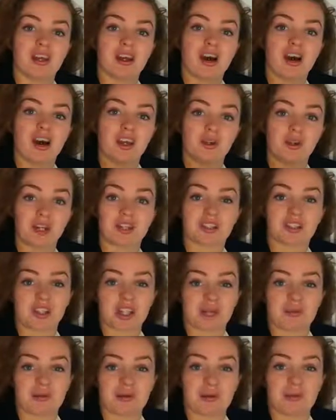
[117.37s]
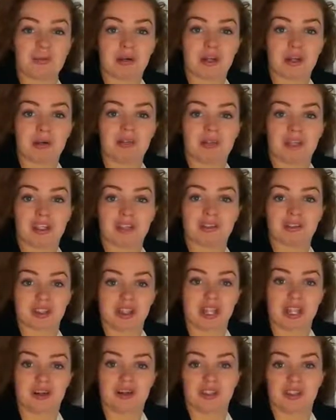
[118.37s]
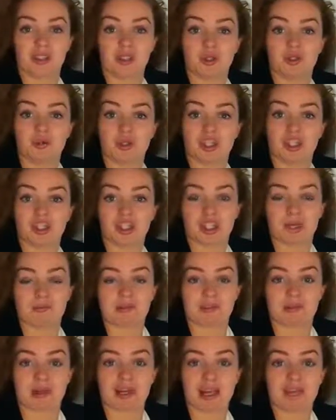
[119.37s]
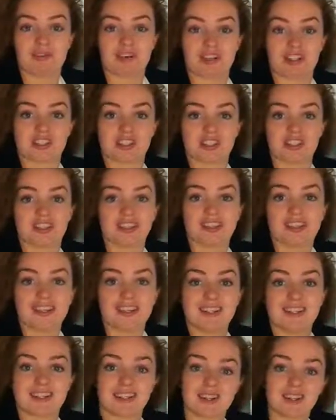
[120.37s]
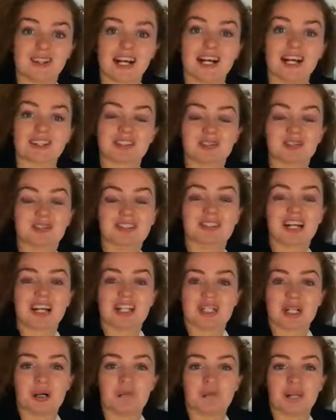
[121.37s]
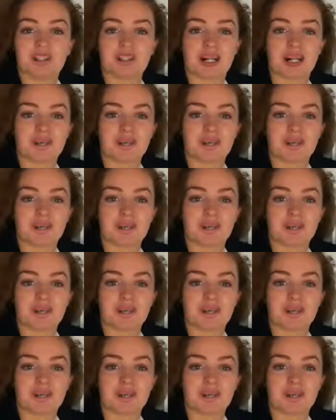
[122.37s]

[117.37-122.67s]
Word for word: you can also check out my other videos on how to do each of them as well if you're stuck. So thanks very much, guys. I hope this helped.